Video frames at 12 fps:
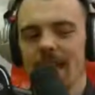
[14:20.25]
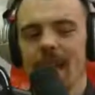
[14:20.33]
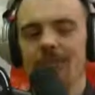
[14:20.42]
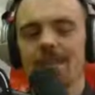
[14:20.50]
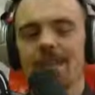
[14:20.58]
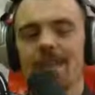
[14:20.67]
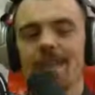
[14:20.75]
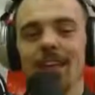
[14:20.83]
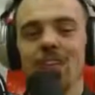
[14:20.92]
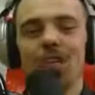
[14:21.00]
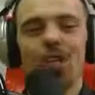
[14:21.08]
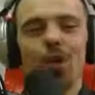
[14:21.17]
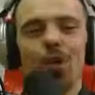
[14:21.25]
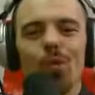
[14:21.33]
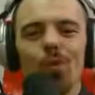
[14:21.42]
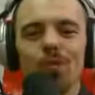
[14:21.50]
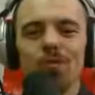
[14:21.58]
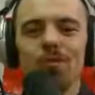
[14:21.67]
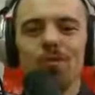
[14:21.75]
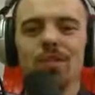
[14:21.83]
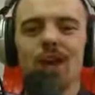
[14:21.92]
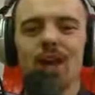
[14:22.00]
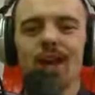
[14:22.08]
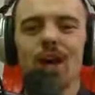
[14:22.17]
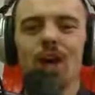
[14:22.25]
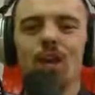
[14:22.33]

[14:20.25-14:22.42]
is that you don't want to take